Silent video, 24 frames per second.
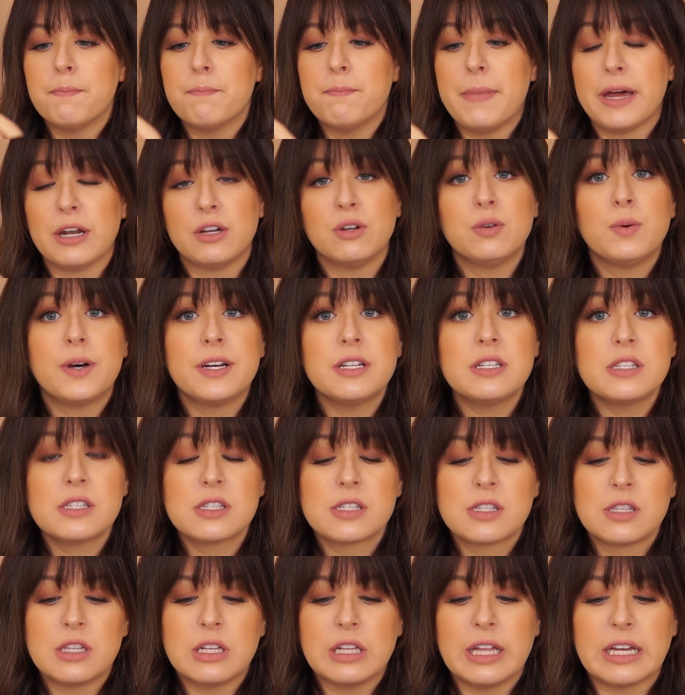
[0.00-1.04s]
metal
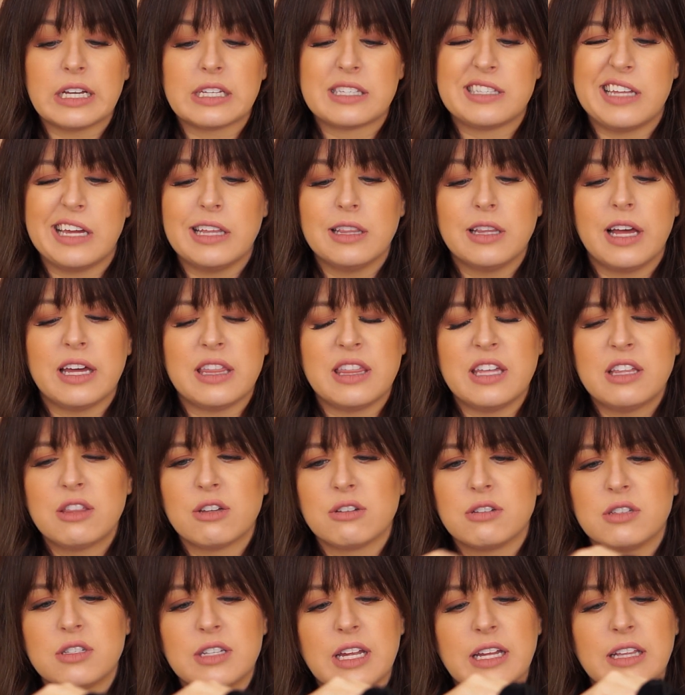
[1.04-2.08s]
ones, like I think
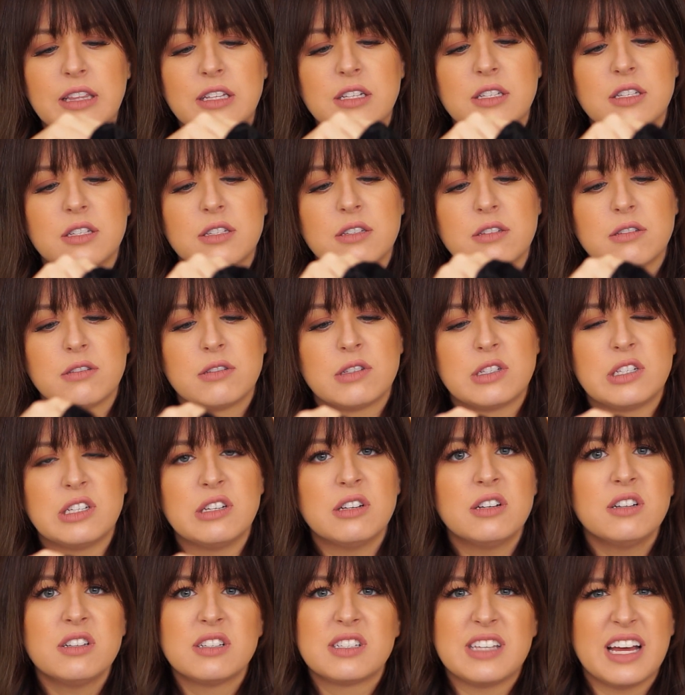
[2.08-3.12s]
they're stainless
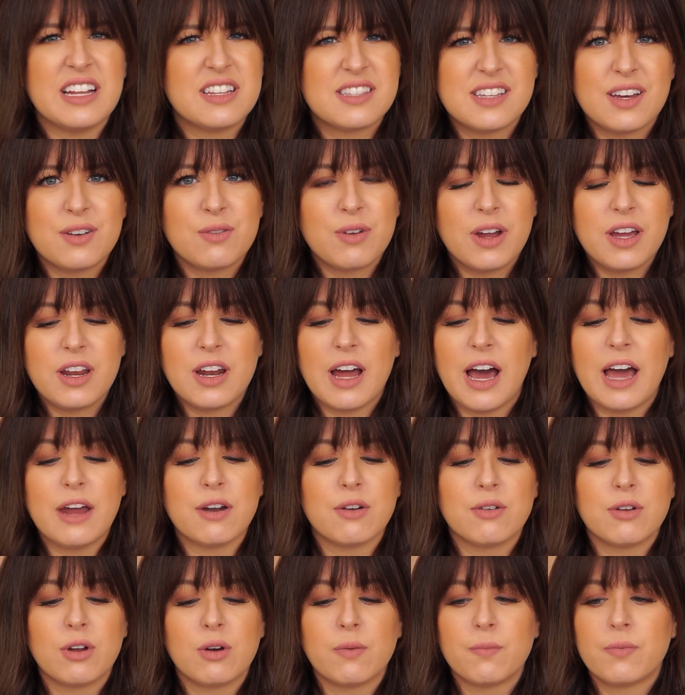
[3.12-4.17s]
steel. Does that sound right? I
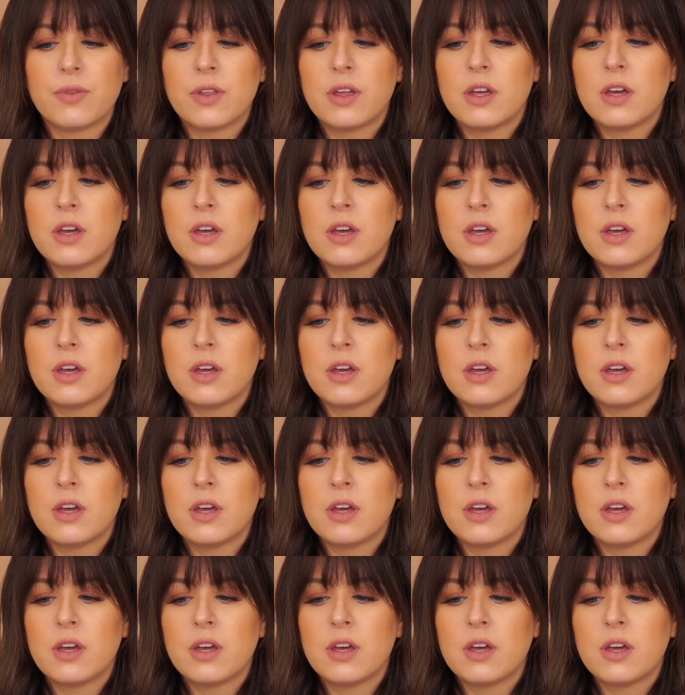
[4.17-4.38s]
don't know.